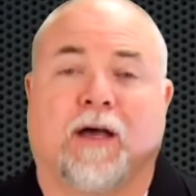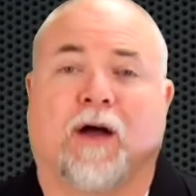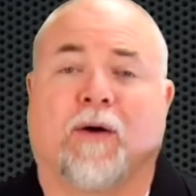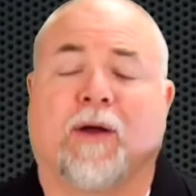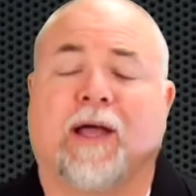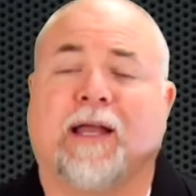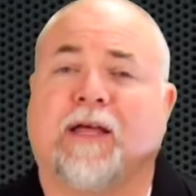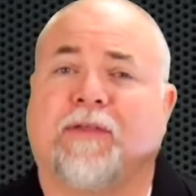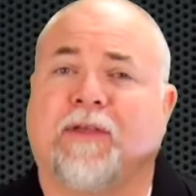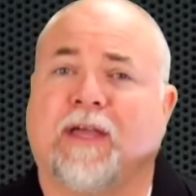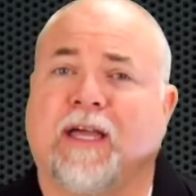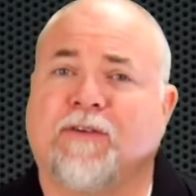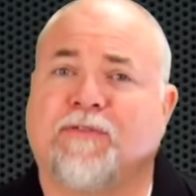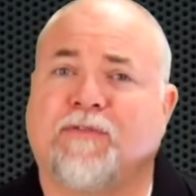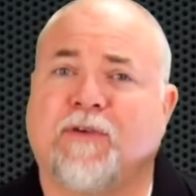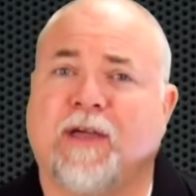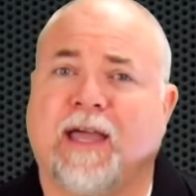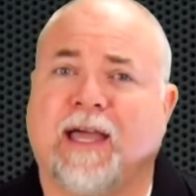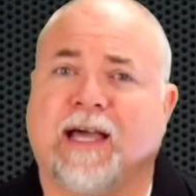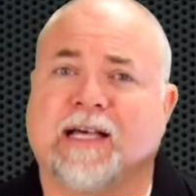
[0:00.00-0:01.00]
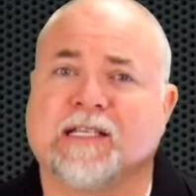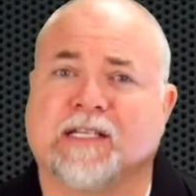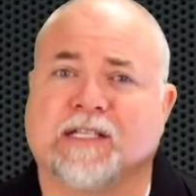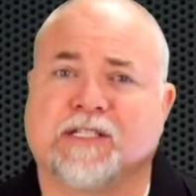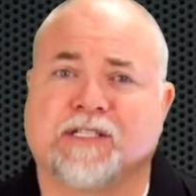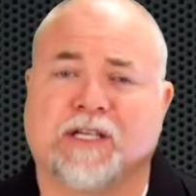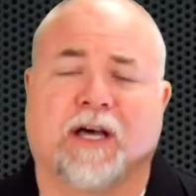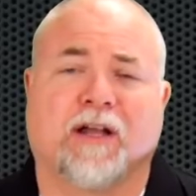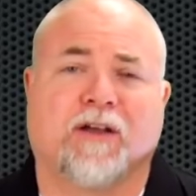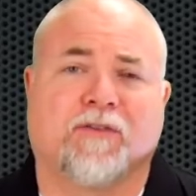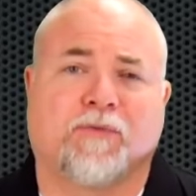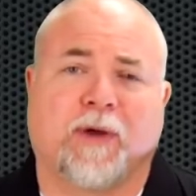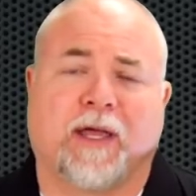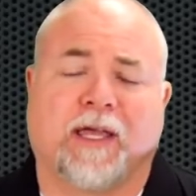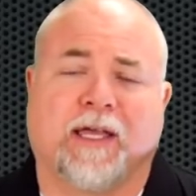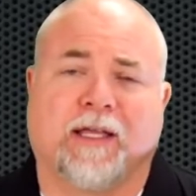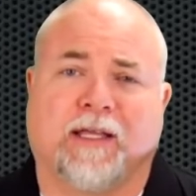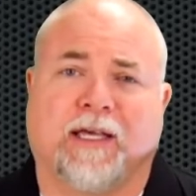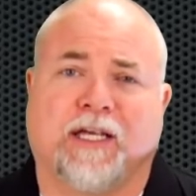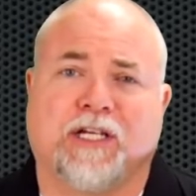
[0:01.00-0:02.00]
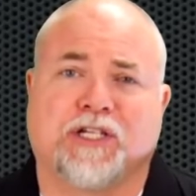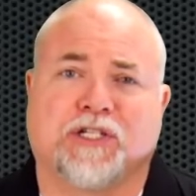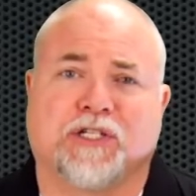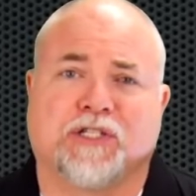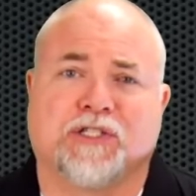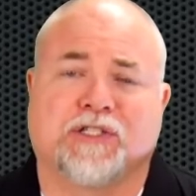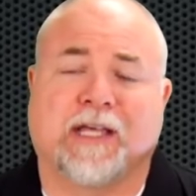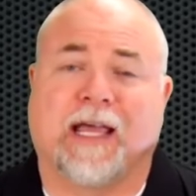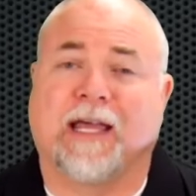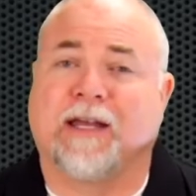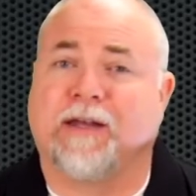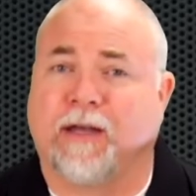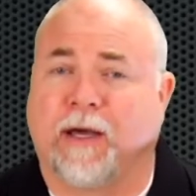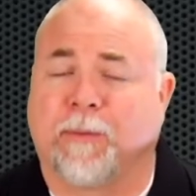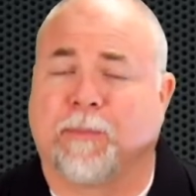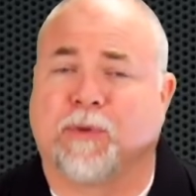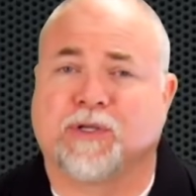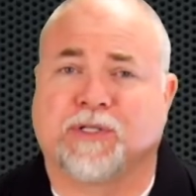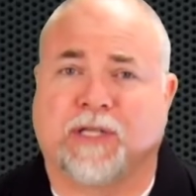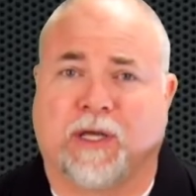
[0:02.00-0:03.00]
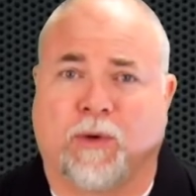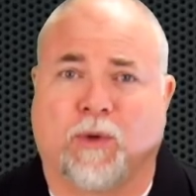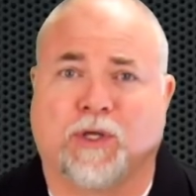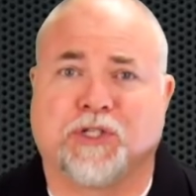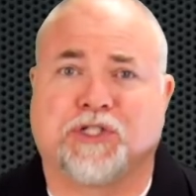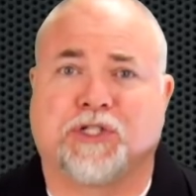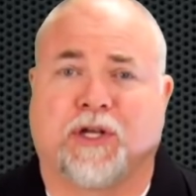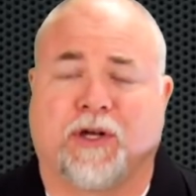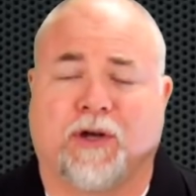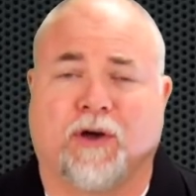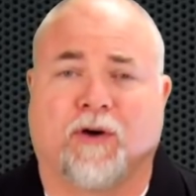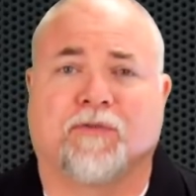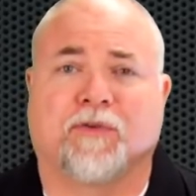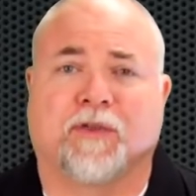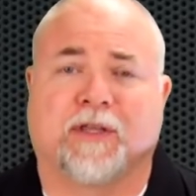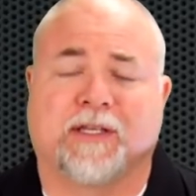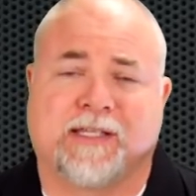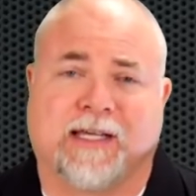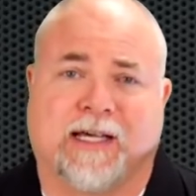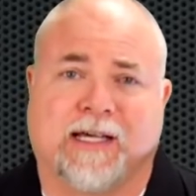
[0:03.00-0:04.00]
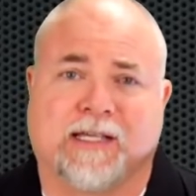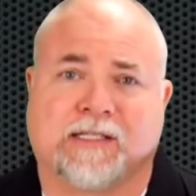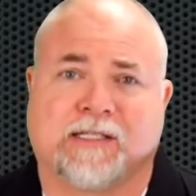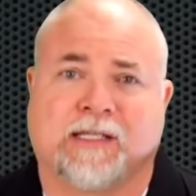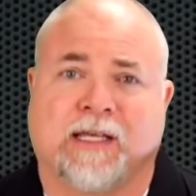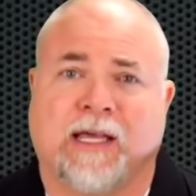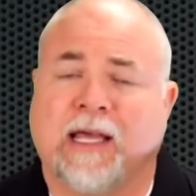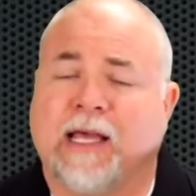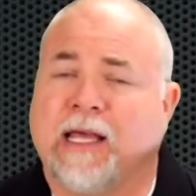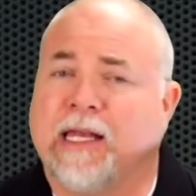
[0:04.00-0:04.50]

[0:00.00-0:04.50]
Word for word: All right, now the FAA has a ton of regulations and numbers they want you to know for the test.